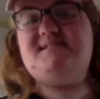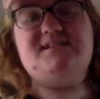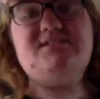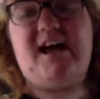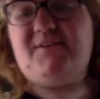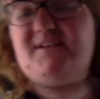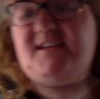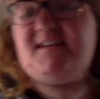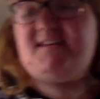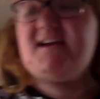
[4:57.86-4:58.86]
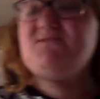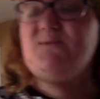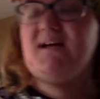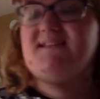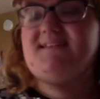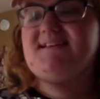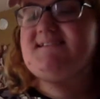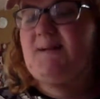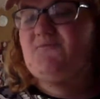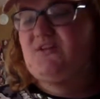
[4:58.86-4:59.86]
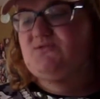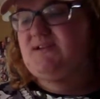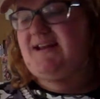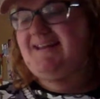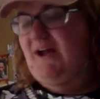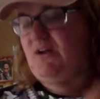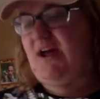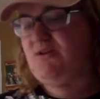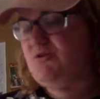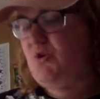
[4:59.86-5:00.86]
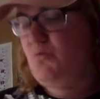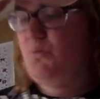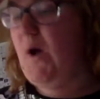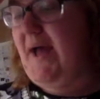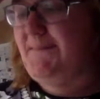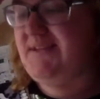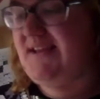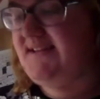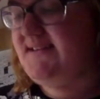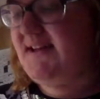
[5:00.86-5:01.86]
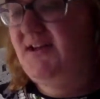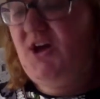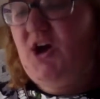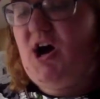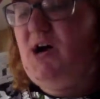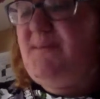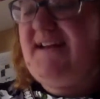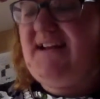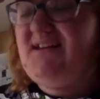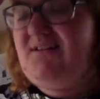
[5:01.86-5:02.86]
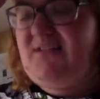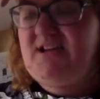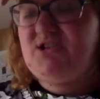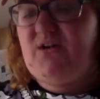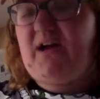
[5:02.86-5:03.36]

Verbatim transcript: Dear Daddy, guess what? They stopped Flight 29 Down. I don't know why, but they did. Oh man, I love that show.